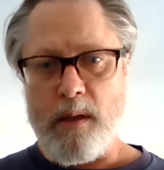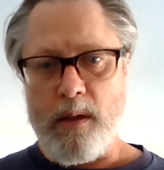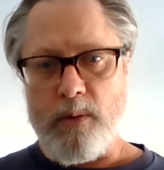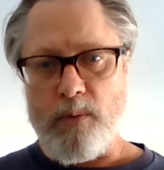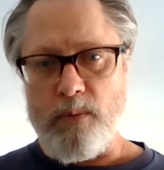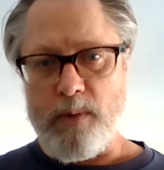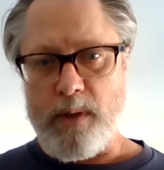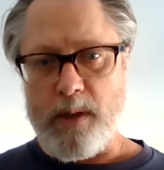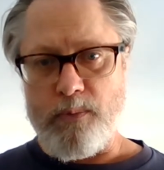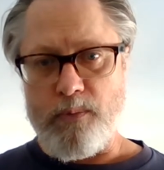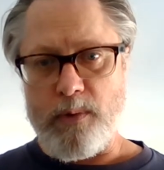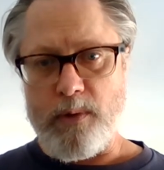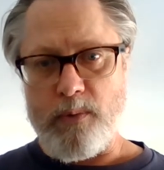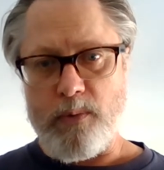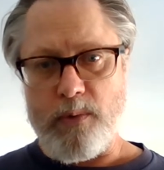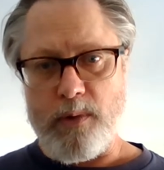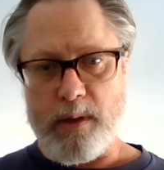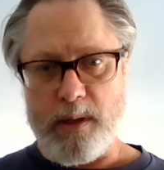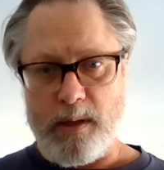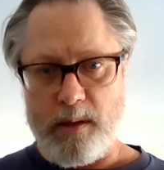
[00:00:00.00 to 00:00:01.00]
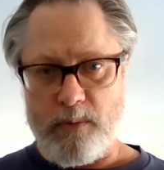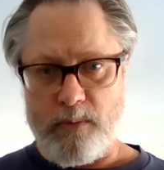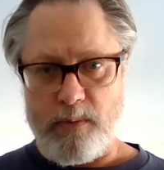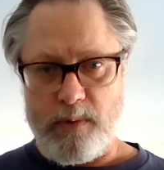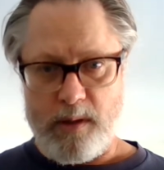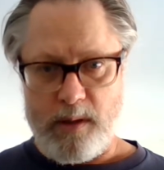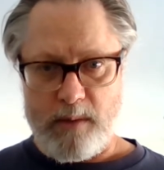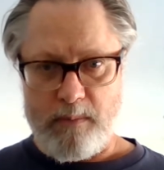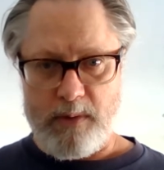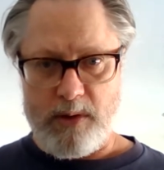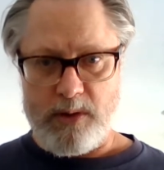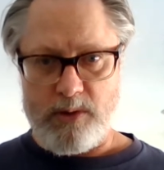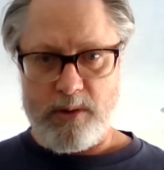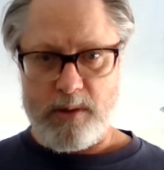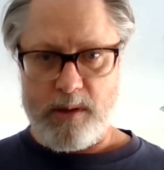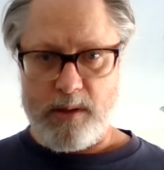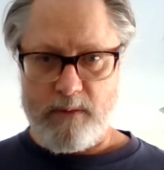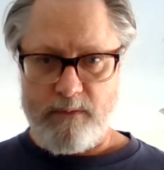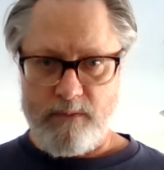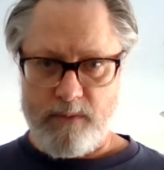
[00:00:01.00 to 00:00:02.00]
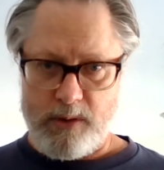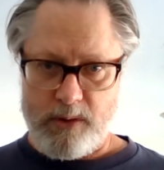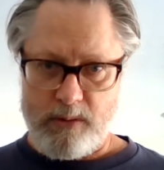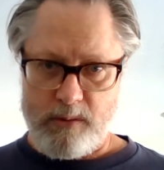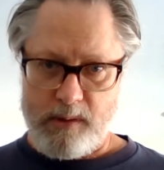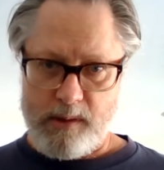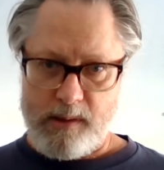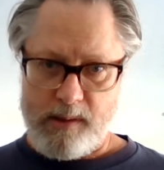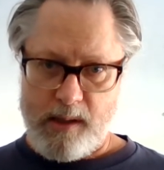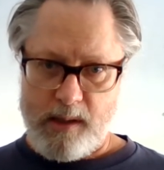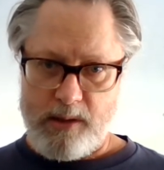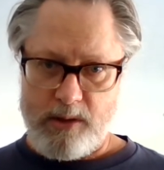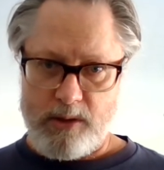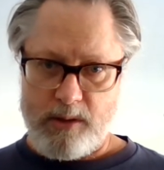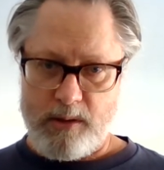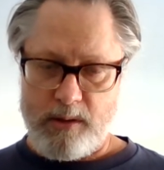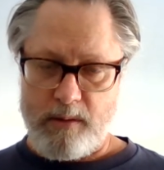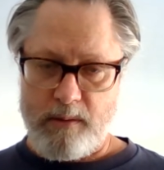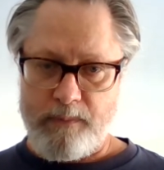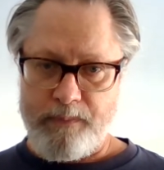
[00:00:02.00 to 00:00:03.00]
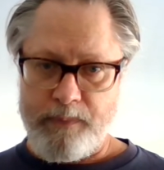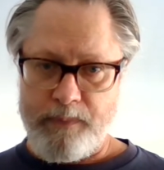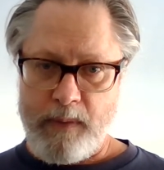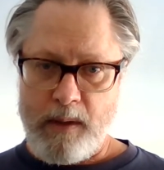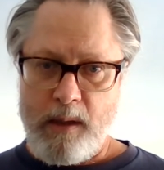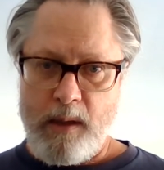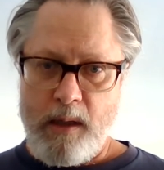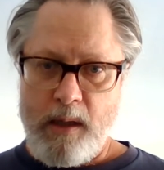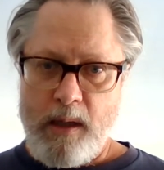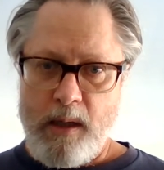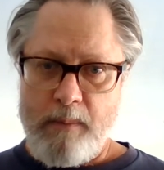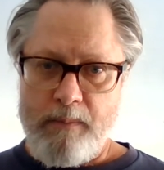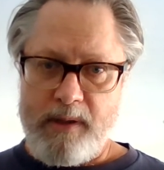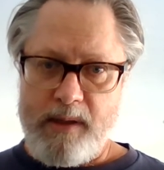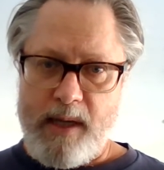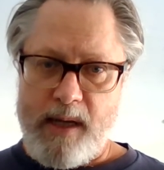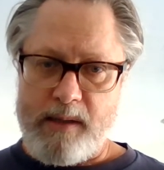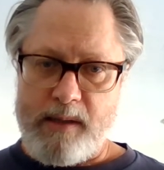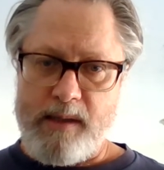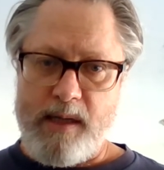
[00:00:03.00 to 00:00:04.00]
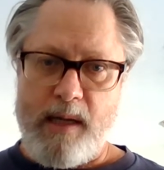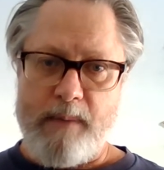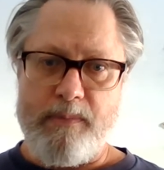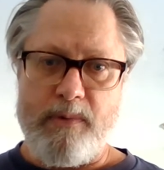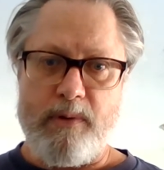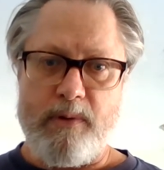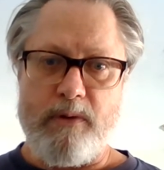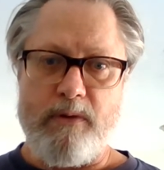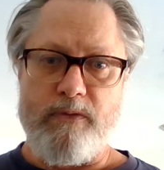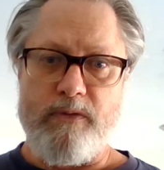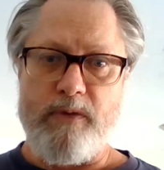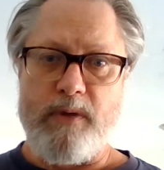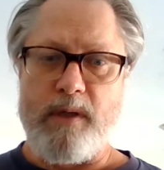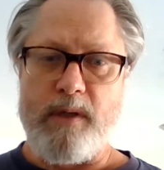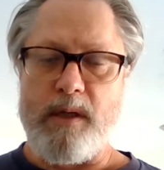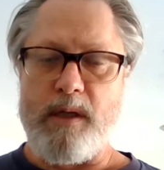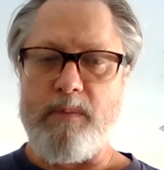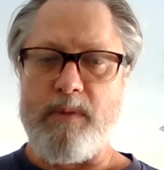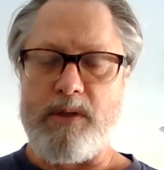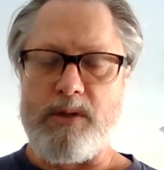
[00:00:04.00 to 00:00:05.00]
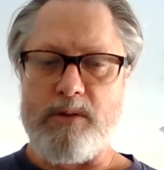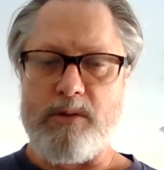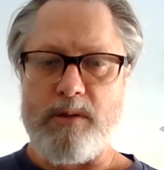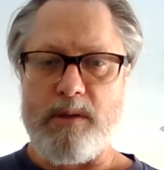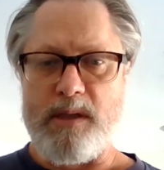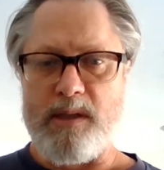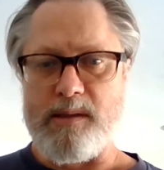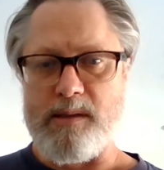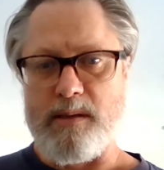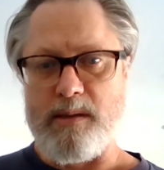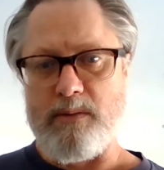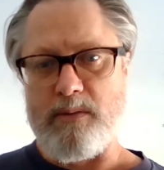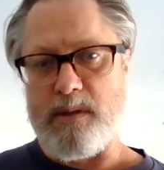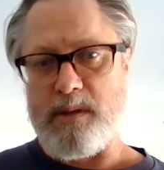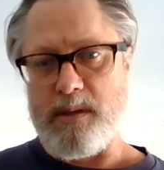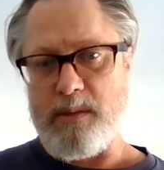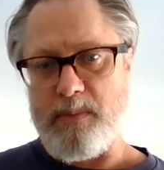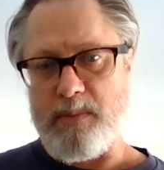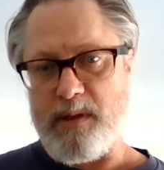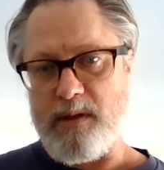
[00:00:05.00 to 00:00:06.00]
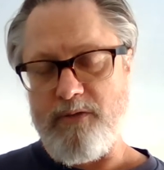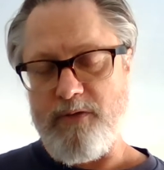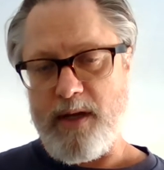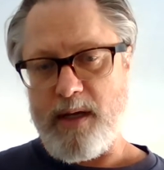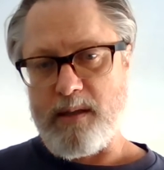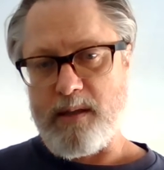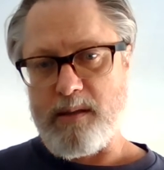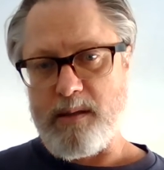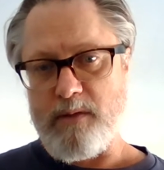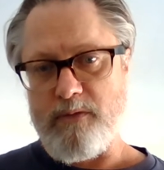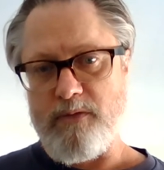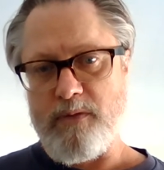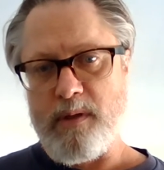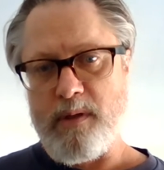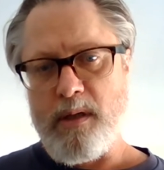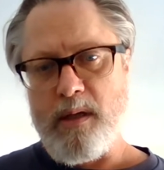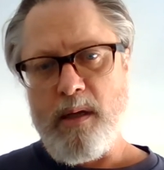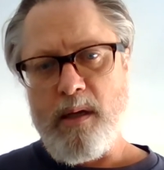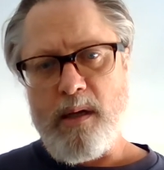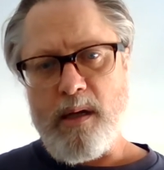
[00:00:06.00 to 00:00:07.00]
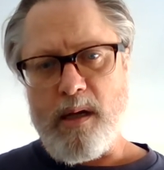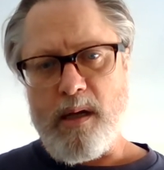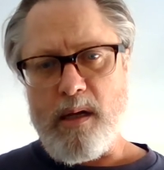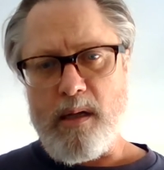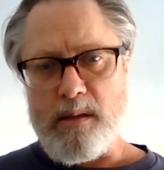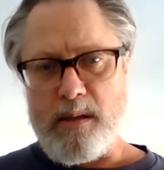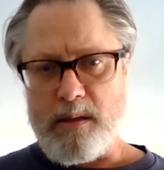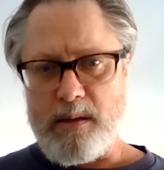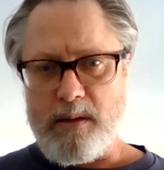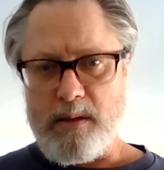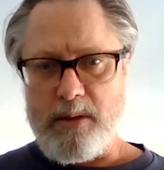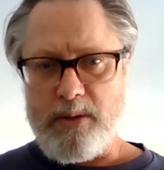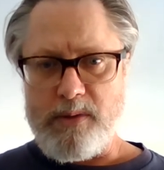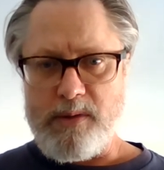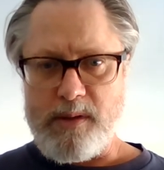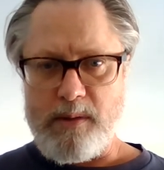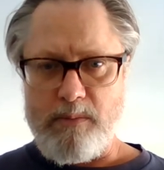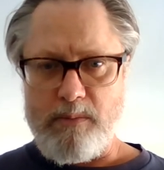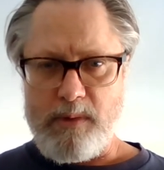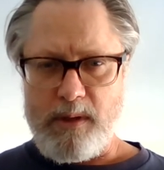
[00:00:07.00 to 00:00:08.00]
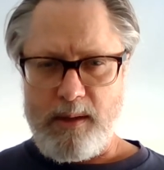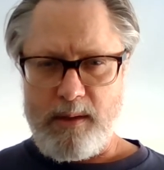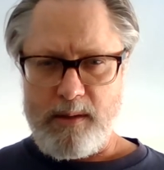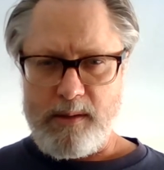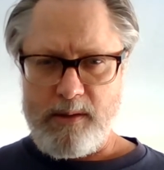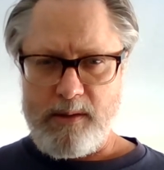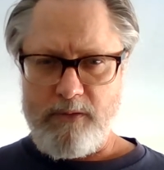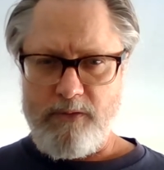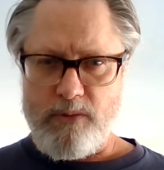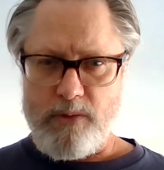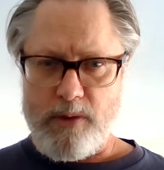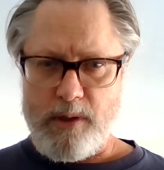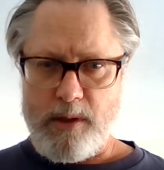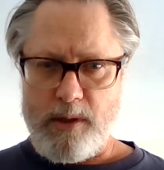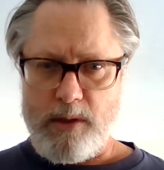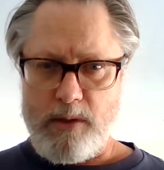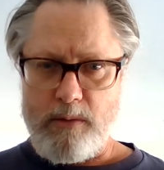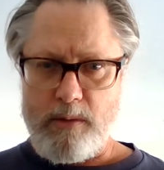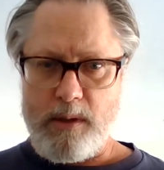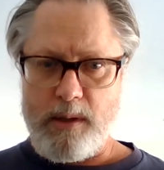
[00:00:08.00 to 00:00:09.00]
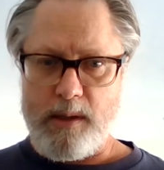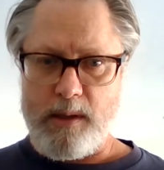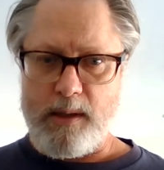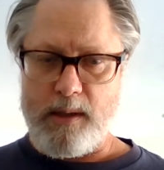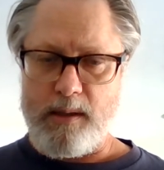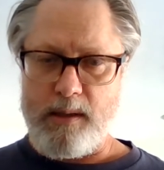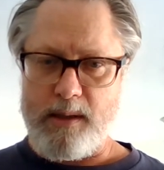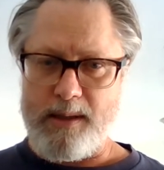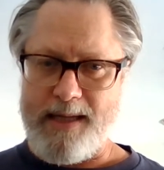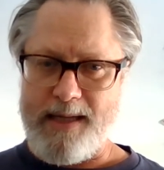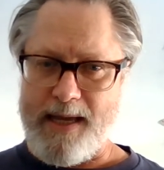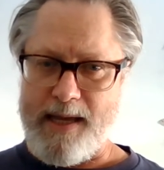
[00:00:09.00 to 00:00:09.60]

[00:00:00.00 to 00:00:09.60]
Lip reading: when we're working with imagery and visualization. But that type of imagery isn't going to be effective. I'll include some links for you in the